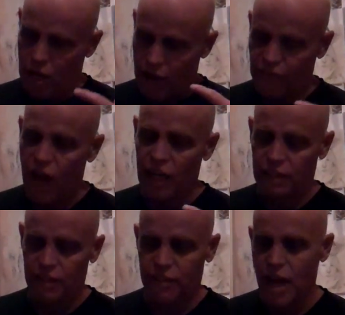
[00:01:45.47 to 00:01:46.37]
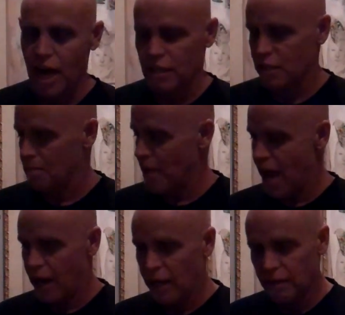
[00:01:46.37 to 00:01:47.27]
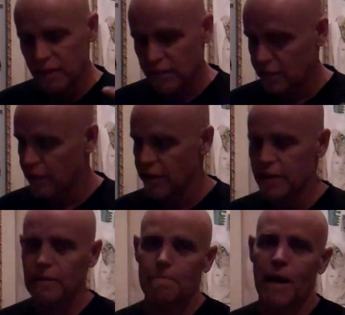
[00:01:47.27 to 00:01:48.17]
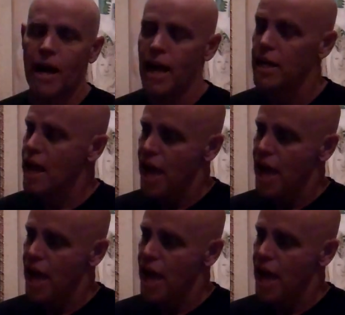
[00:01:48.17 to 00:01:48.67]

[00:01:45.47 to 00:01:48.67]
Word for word: I've talked to these doctors about it, these theories of mine.